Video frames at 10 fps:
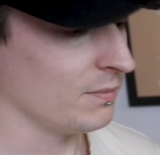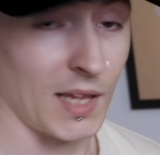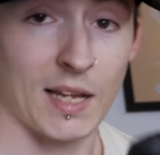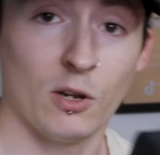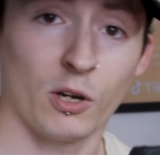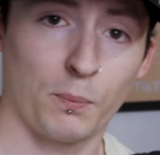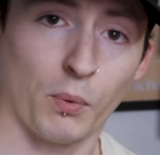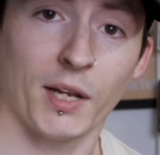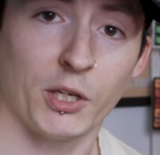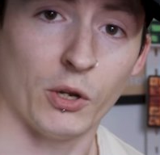they look
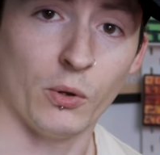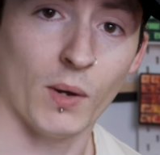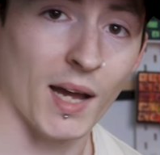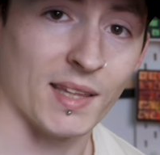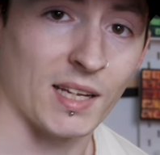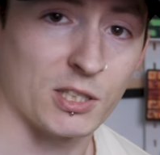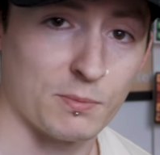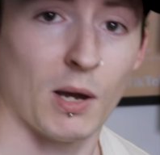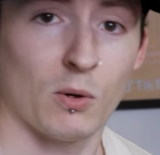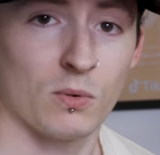brand new and they
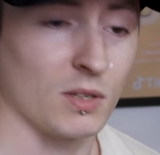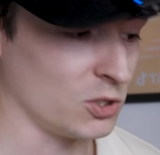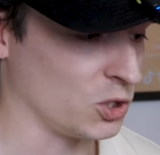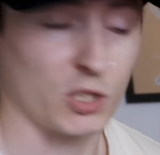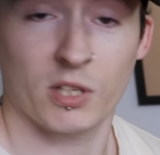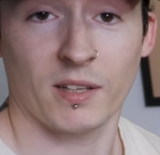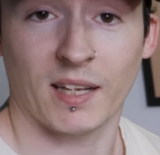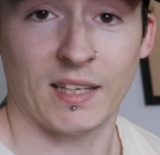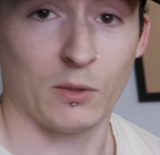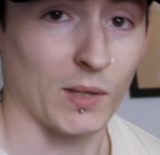smell just like
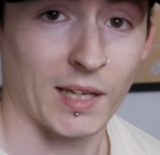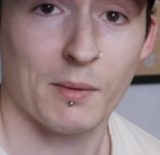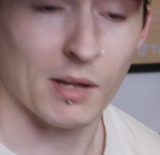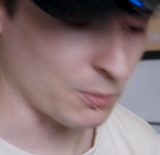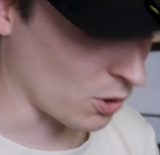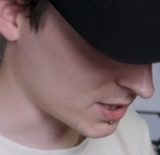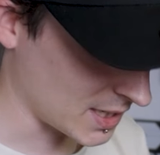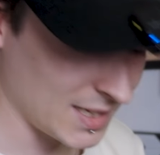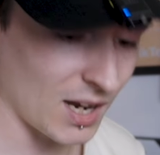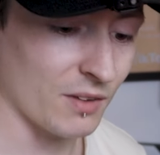they did when they came out of the box.
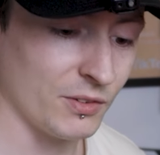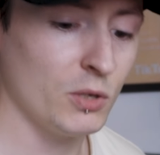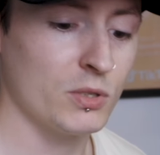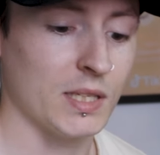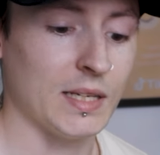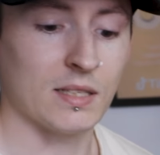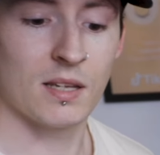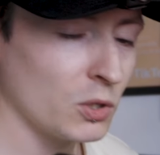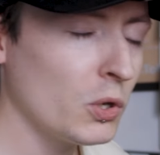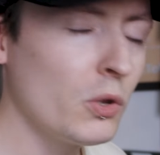And yet I've used
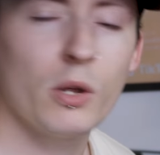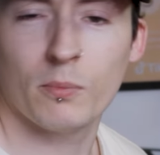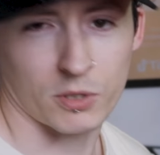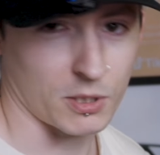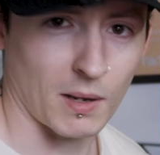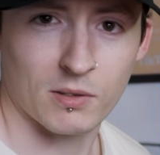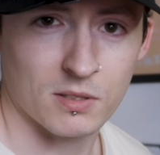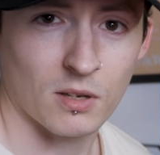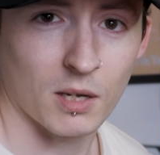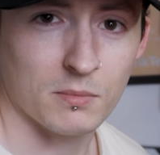these numerous amounts
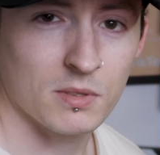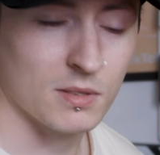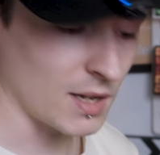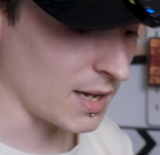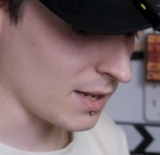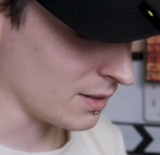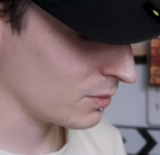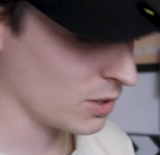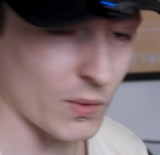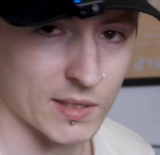of times
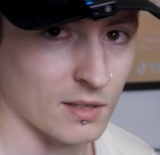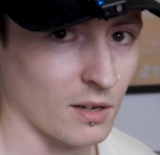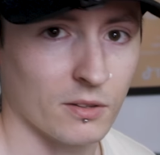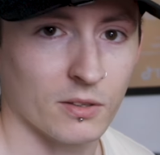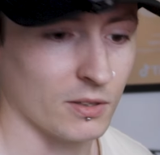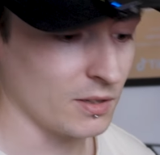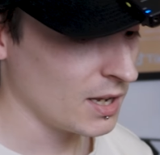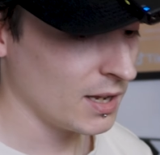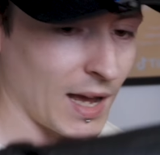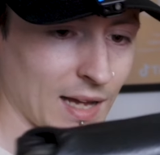going to London
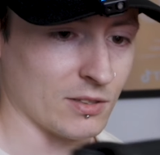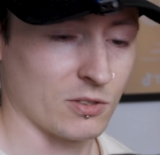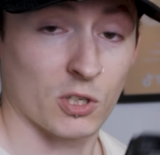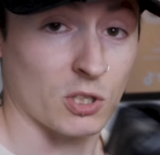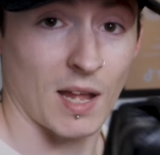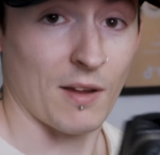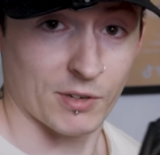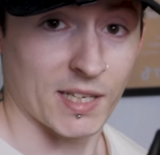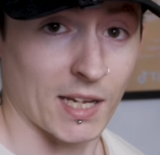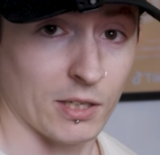and just
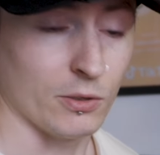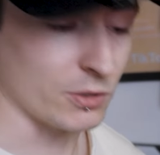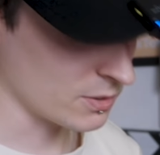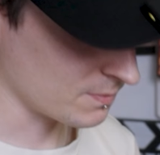everyday use.